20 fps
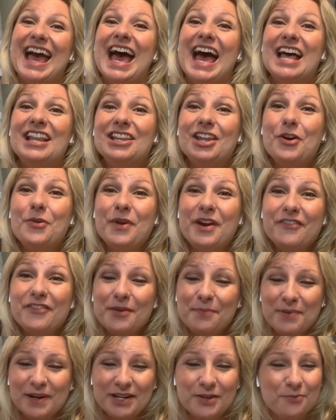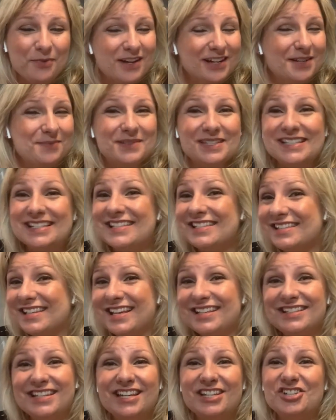Hello, everybody. Welcome to
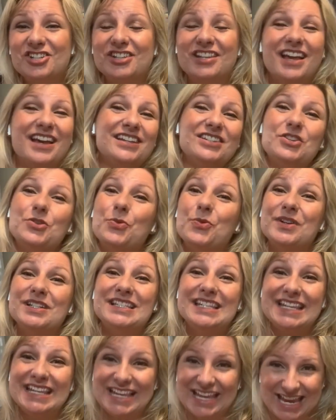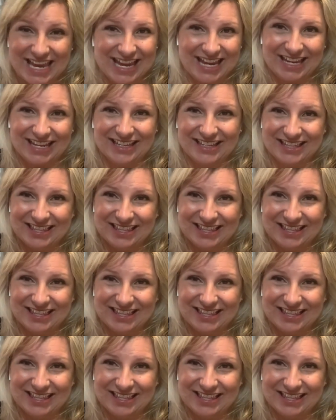Sunday, July 28th.